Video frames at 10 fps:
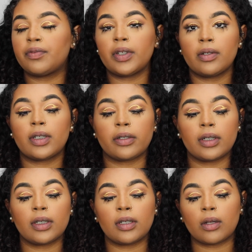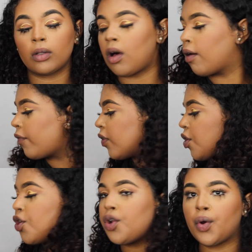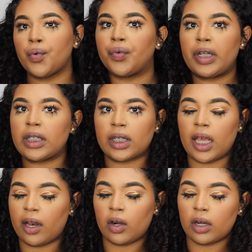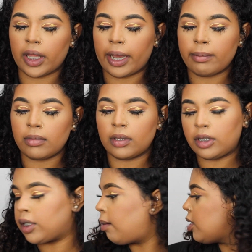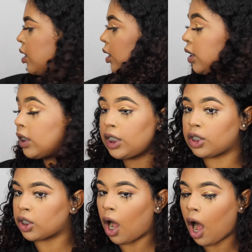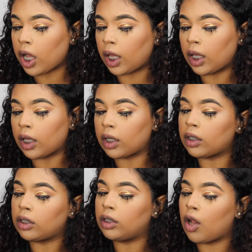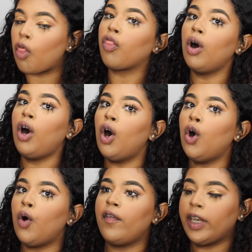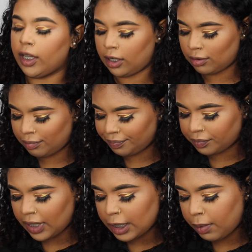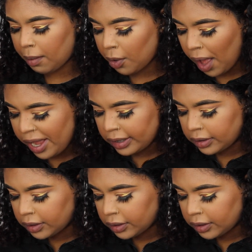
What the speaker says: This video is seriously so long for no reason at all. Like, I'm just literally talking the whole video. That's probably why.